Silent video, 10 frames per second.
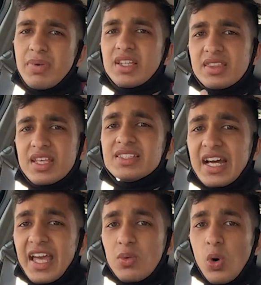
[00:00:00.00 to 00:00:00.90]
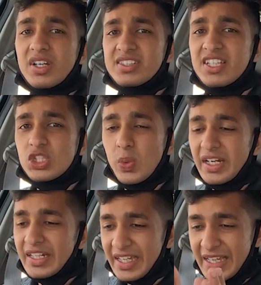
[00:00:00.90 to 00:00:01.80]
But the things that I want
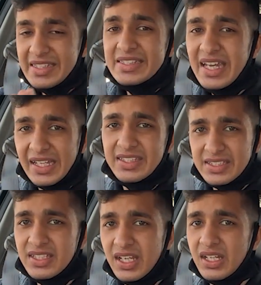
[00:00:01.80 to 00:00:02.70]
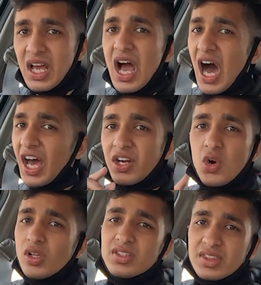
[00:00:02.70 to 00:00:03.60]
situated inside the screen are
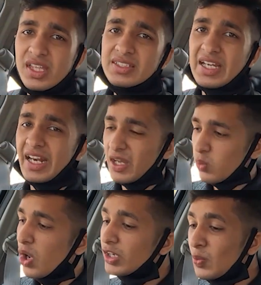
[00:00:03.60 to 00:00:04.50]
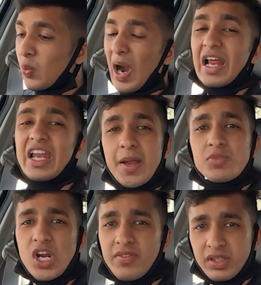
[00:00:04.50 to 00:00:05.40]
not the things that I want while
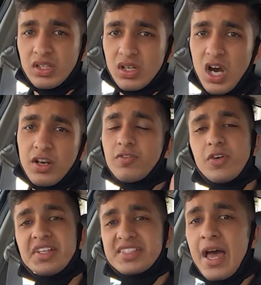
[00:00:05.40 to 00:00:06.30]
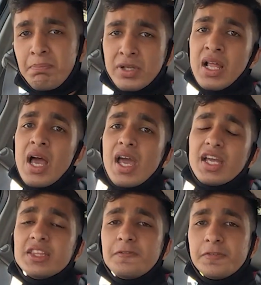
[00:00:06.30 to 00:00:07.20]
I'm driving the car. For example,
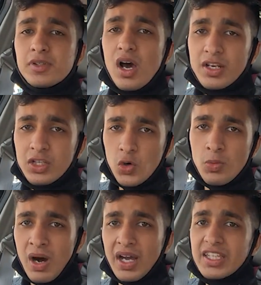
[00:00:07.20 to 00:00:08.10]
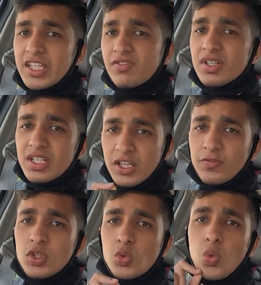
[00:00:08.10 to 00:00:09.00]
in the Ferrari Roma, even
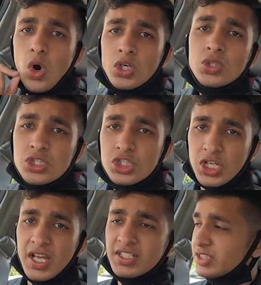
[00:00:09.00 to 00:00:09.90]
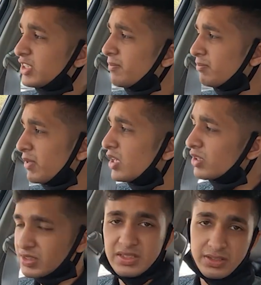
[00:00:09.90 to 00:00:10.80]
if you want to change the
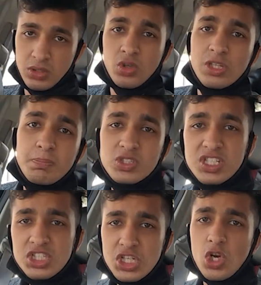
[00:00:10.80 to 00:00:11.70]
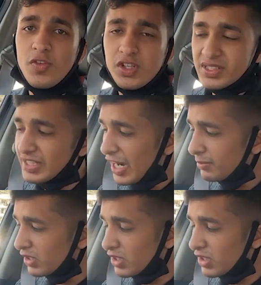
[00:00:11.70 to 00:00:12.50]
mirrors, you know, the positioning of your side